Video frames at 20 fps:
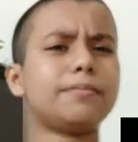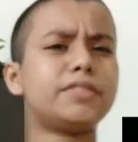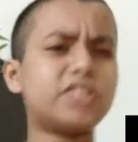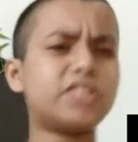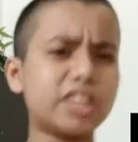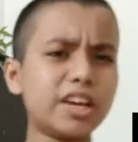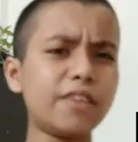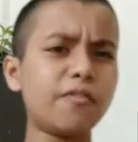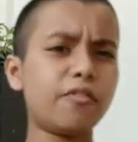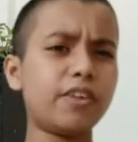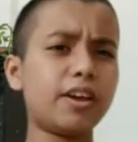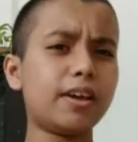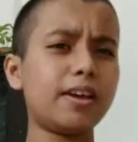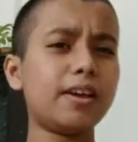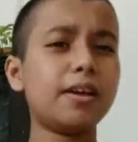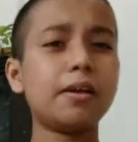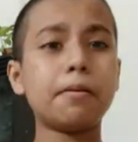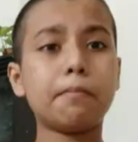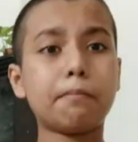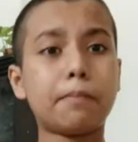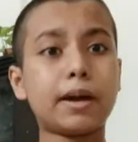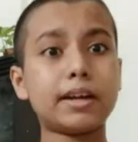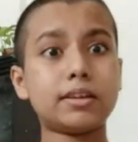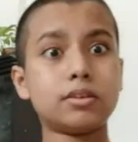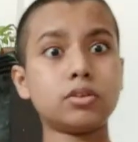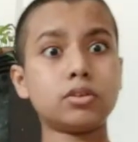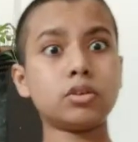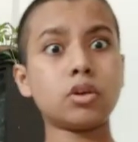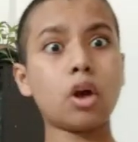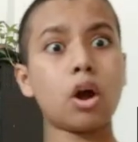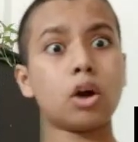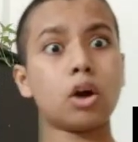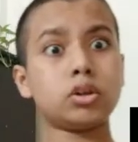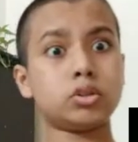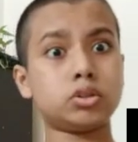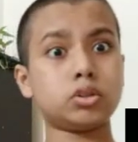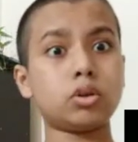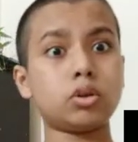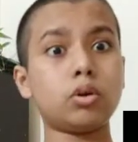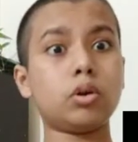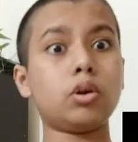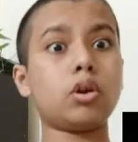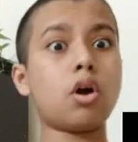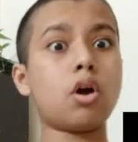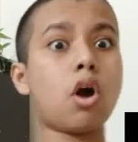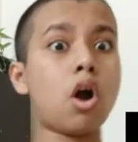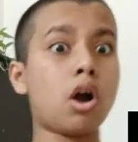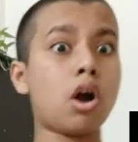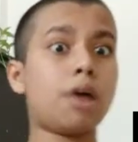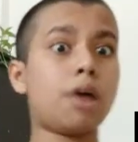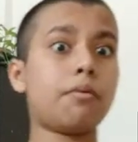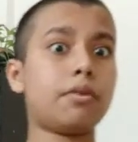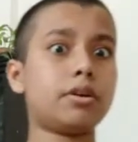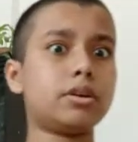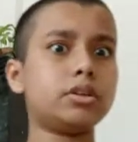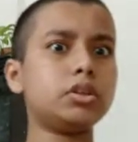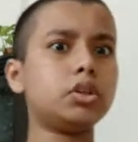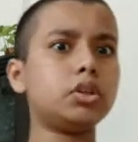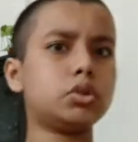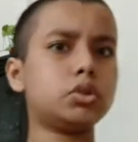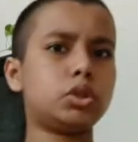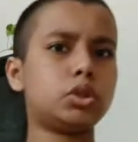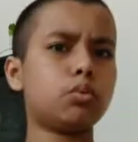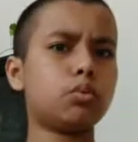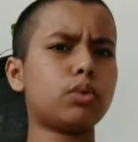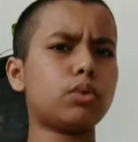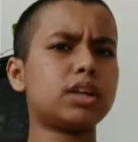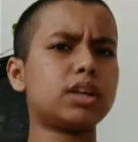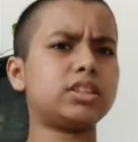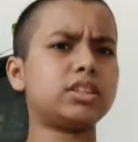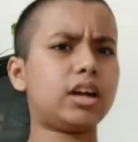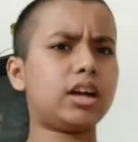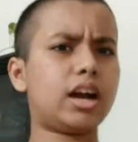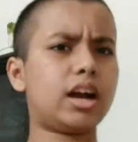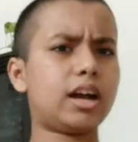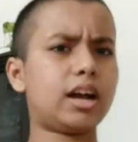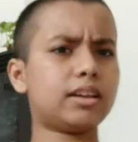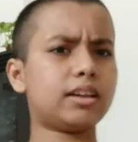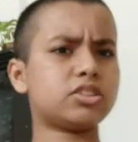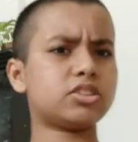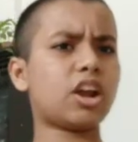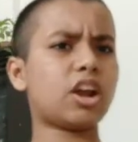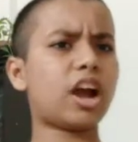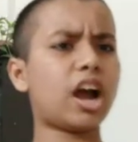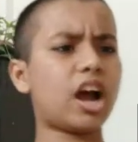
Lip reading: TV, but not so long hour. You should watch a